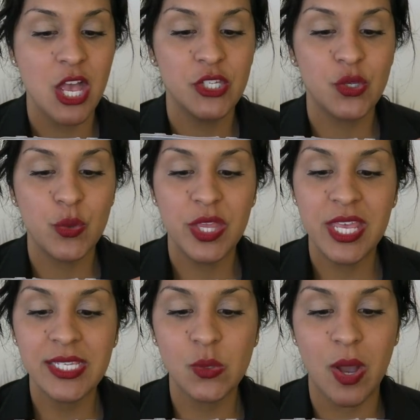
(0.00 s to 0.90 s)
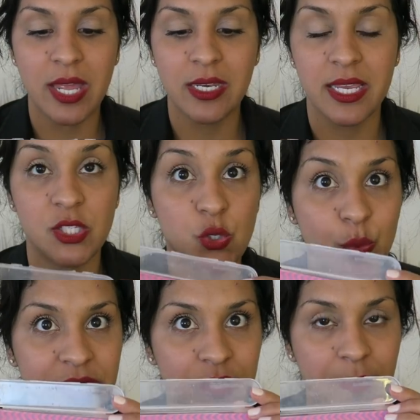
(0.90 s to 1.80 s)
So this one is
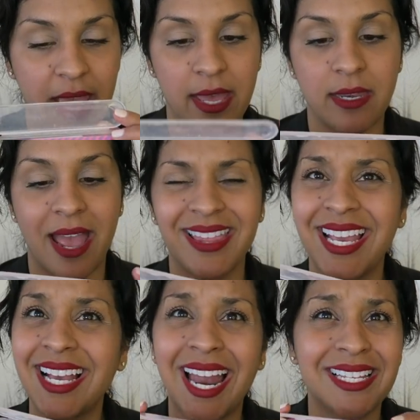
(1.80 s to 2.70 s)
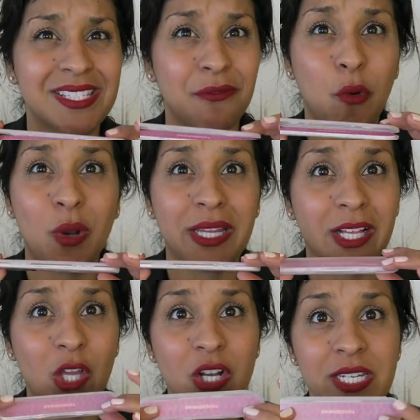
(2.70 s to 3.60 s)
Tweezer Man. I think I got it at Sephora
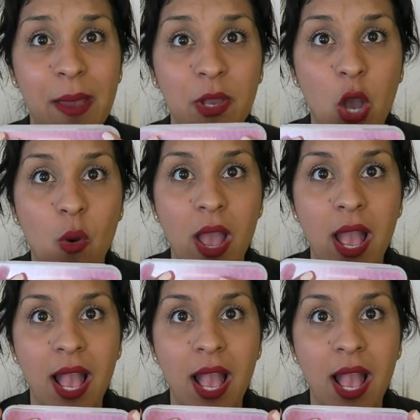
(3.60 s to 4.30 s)
like a long time ago.